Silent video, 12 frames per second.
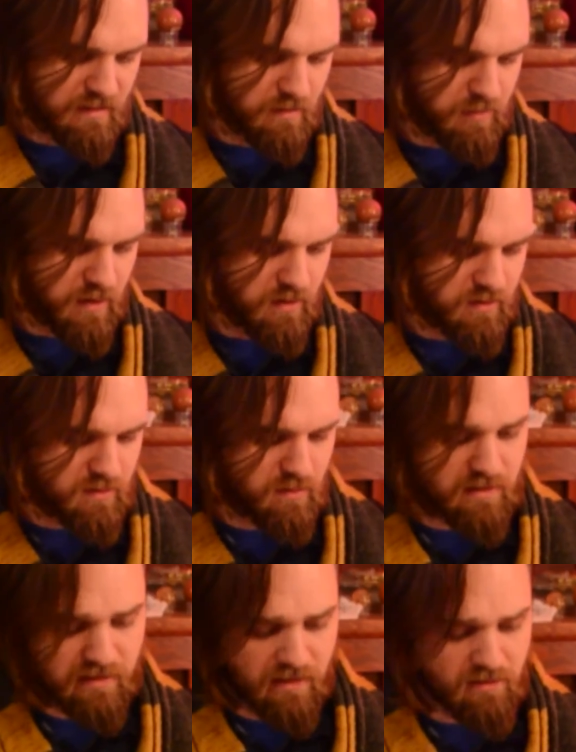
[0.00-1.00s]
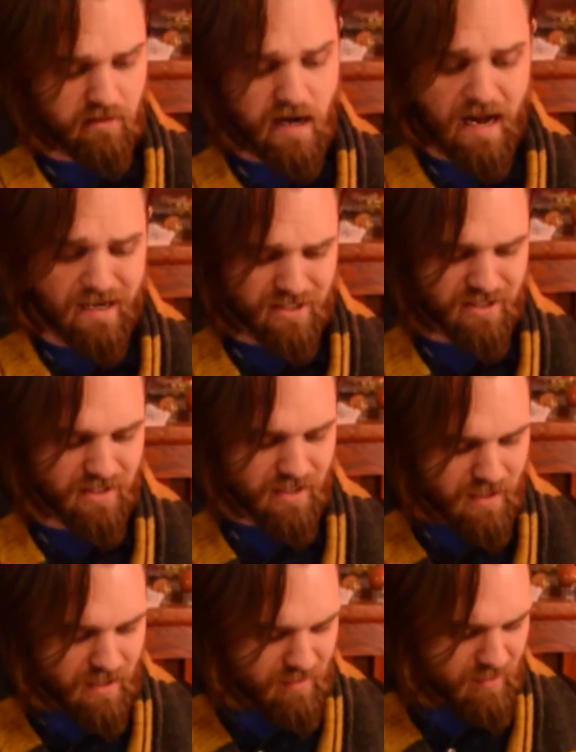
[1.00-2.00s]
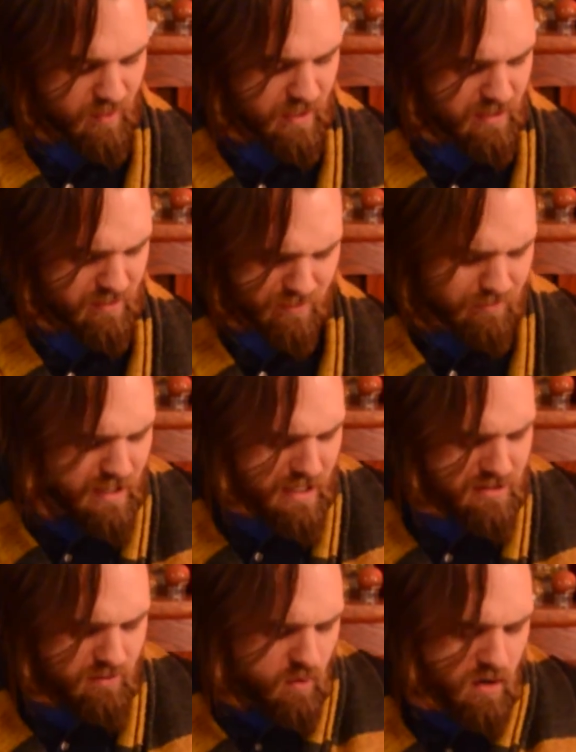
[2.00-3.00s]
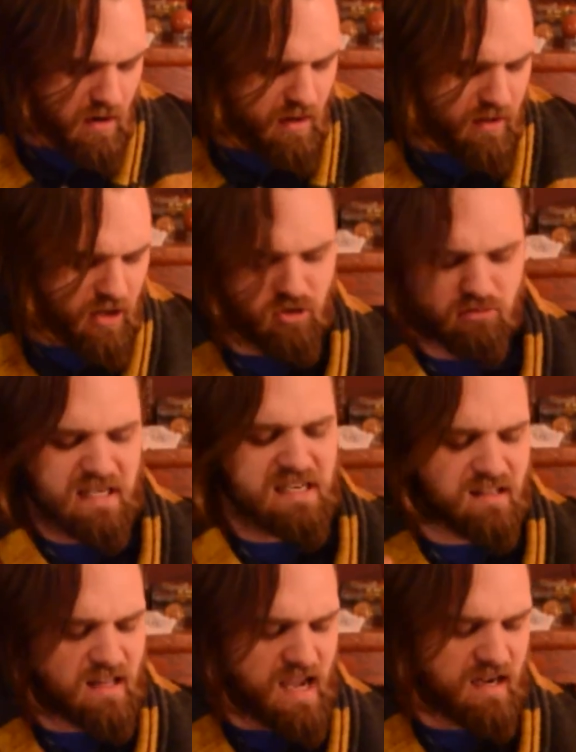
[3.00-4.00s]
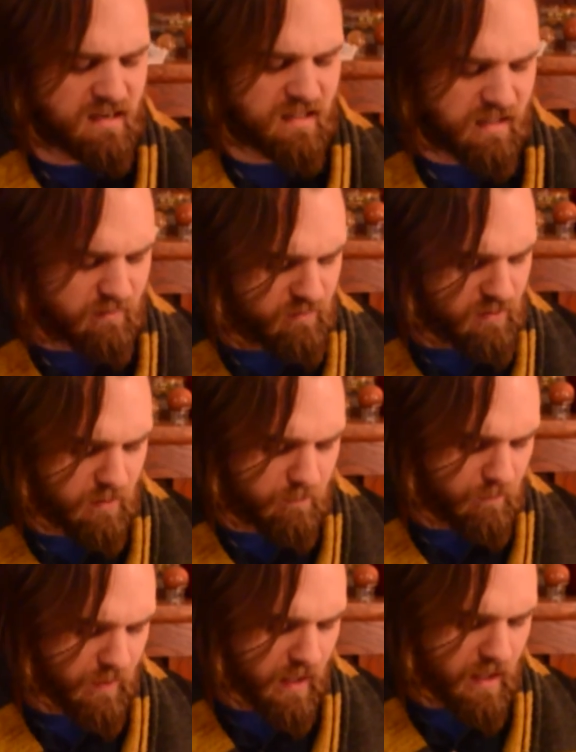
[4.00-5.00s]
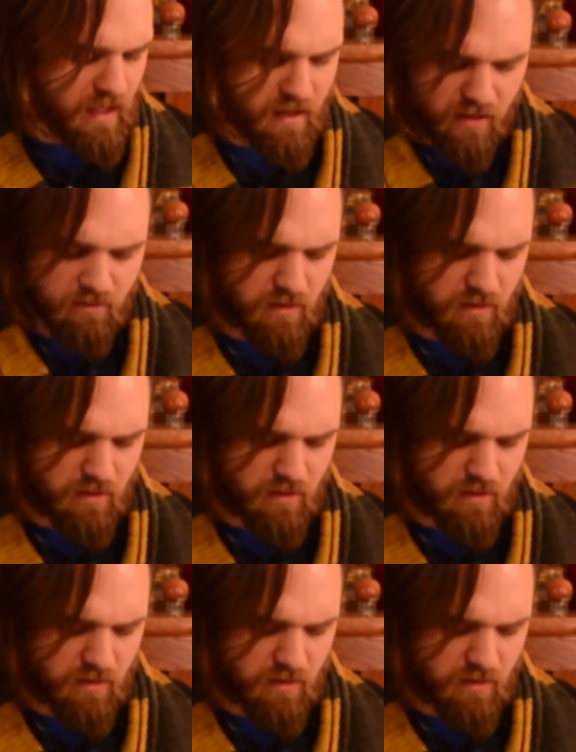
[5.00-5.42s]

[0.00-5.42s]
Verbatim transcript: supposed, was the crash, though he couldn't imagine where all the green light came from. He couldn't